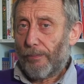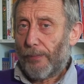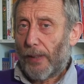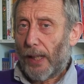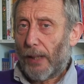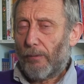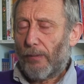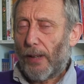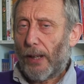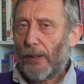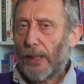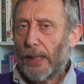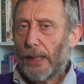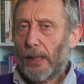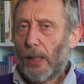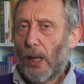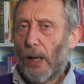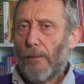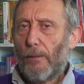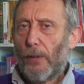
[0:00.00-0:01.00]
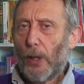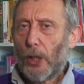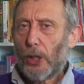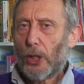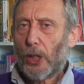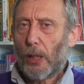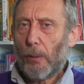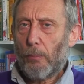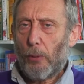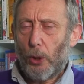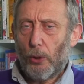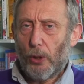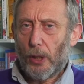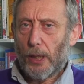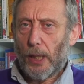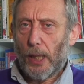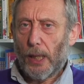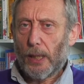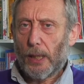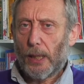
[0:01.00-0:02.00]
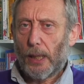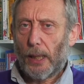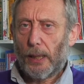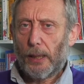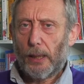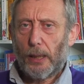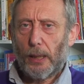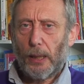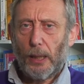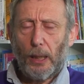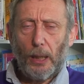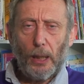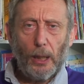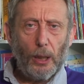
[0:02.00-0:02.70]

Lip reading: They're very diverse communities, and